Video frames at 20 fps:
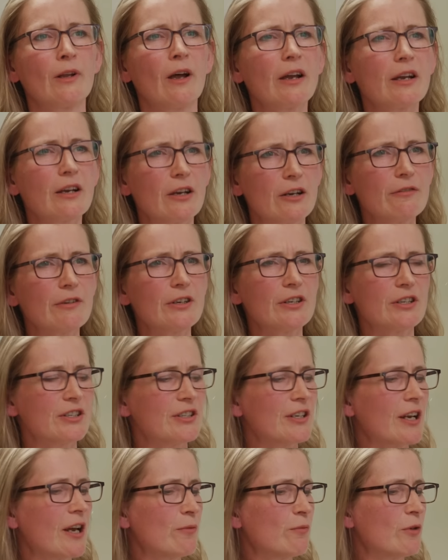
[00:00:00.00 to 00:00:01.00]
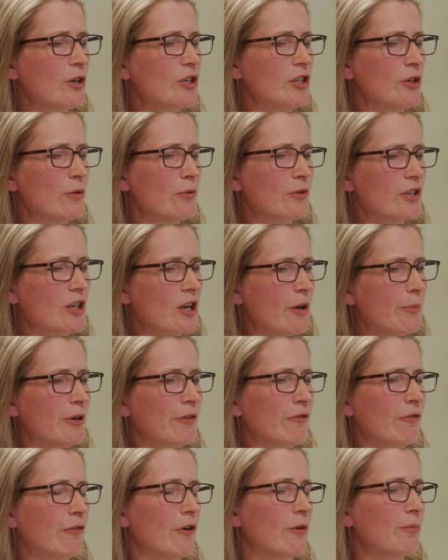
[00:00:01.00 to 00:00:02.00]
I kind of understand where she was
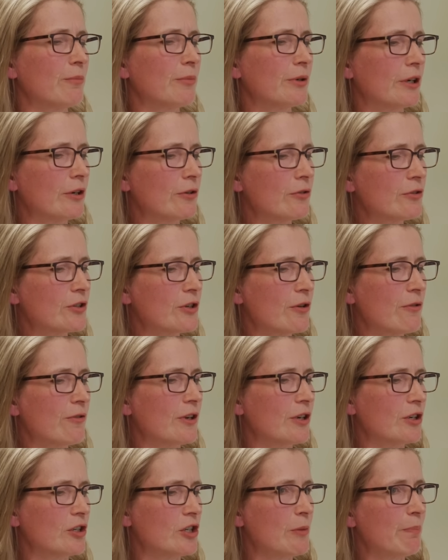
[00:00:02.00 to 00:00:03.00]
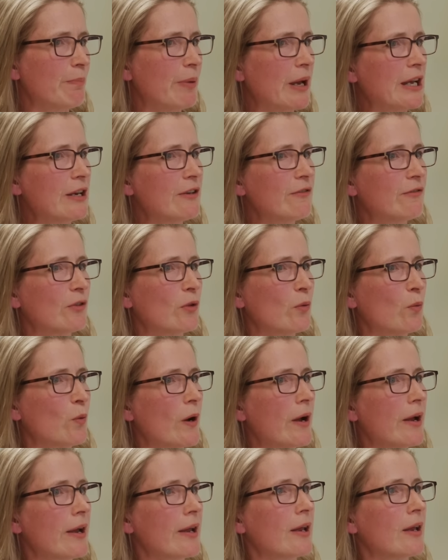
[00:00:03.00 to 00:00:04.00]
coming from, but I also think she paved the
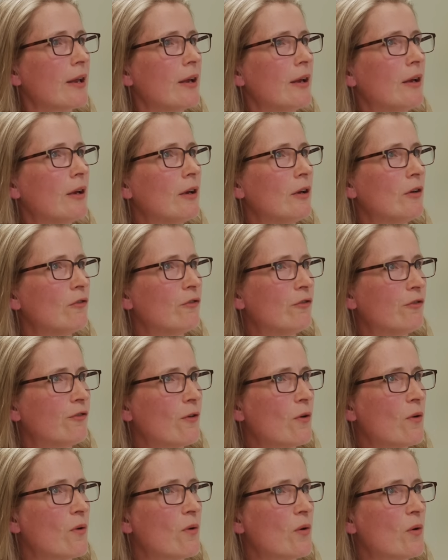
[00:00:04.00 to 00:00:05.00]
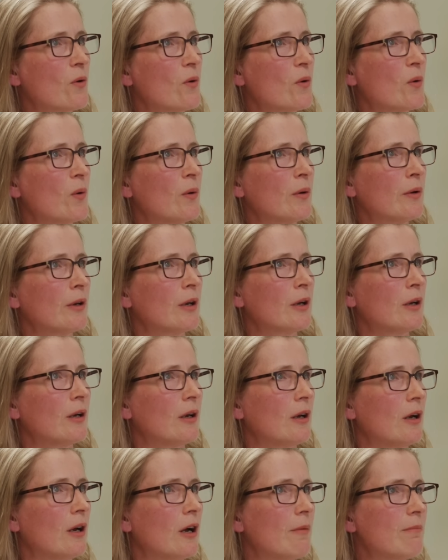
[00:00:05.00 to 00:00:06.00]
way for
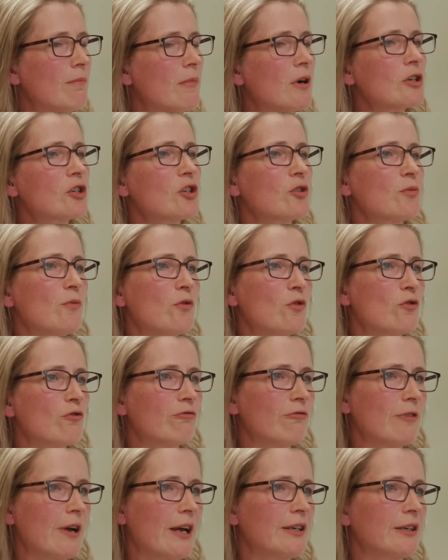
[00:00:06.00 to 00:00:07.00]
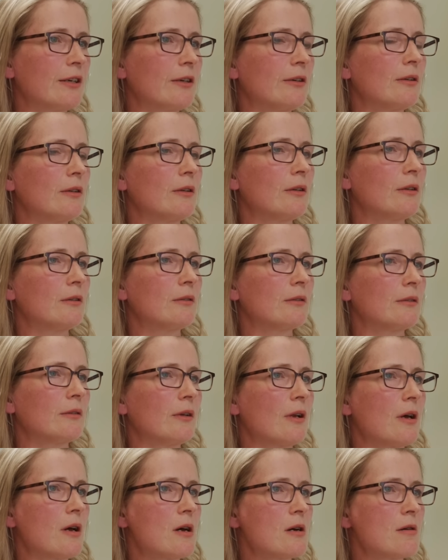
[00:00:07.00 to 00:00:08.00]
a much more radical,
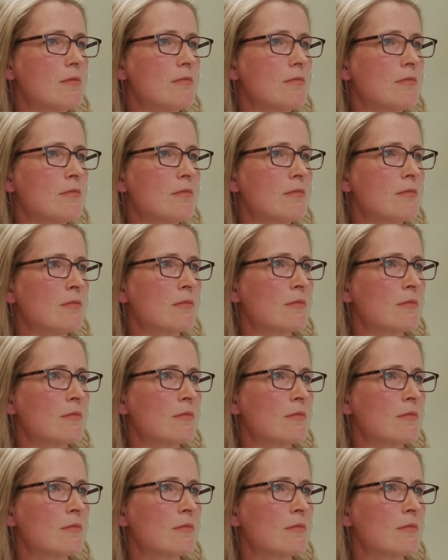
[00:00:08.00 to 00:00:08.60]
um,